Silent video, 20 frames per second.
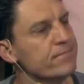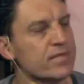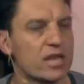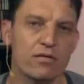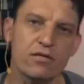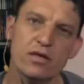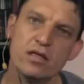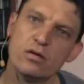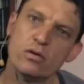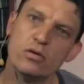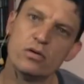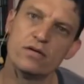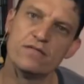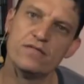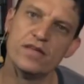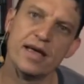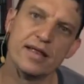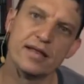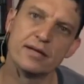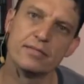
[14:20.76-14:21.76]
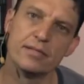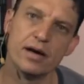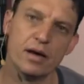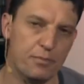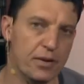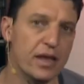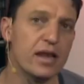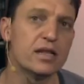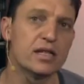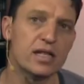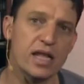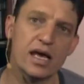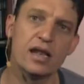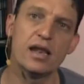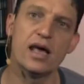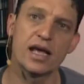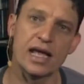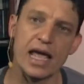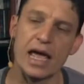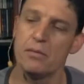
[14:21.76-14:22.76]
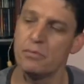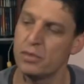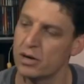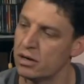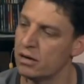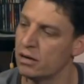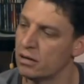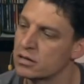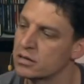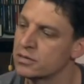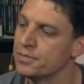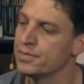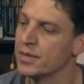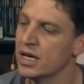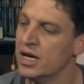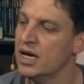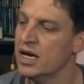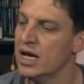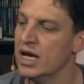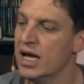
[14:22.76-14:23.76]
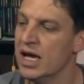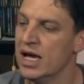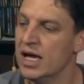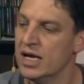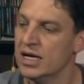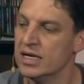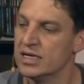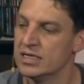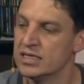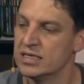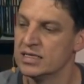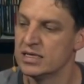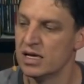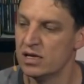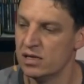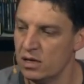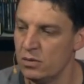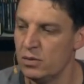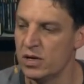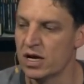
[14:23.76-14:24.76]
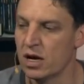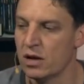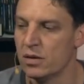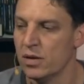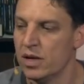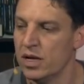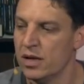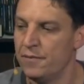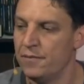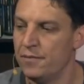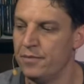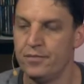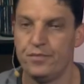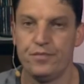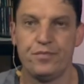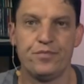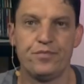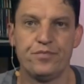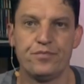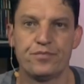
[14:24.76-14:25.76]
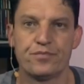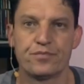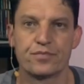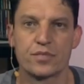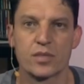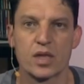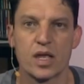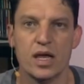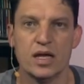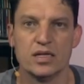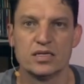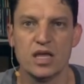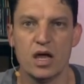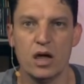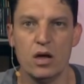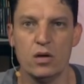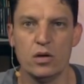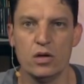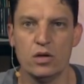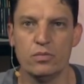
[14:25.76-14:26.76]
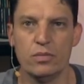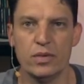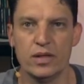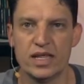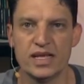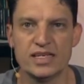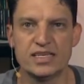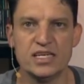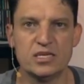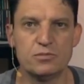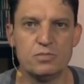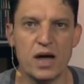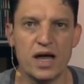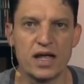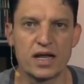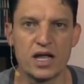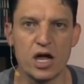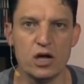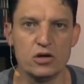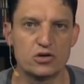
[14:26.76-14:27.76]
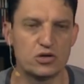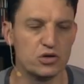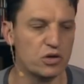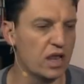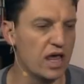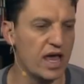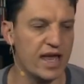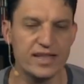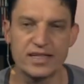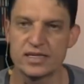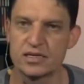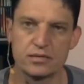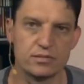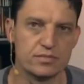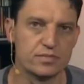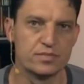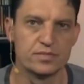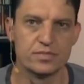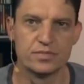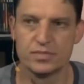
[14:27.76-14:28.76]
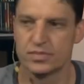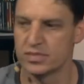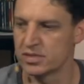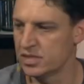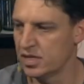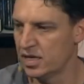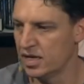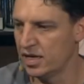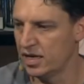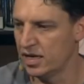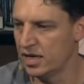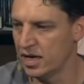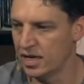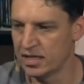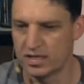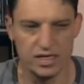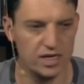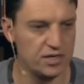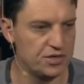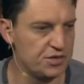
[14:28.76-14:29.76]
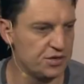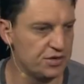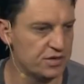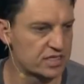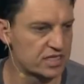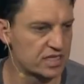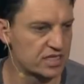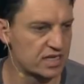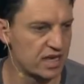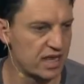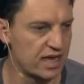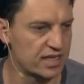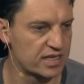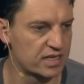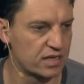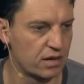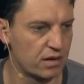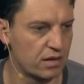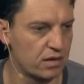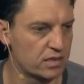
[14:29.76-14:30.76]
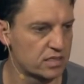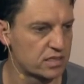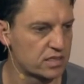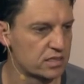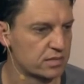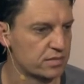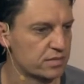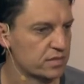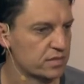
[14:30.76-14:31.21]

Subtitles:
Never thought of that. Apparently I like amber a lot. So there we go. So this is my go-to light. I tend to use this light a lot.